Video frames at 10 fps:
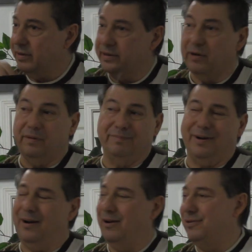There's all
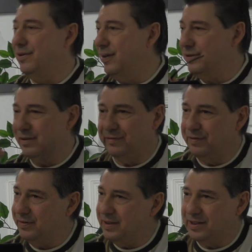100,
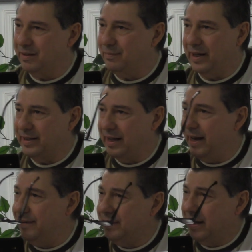150, something like
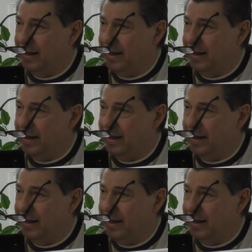that.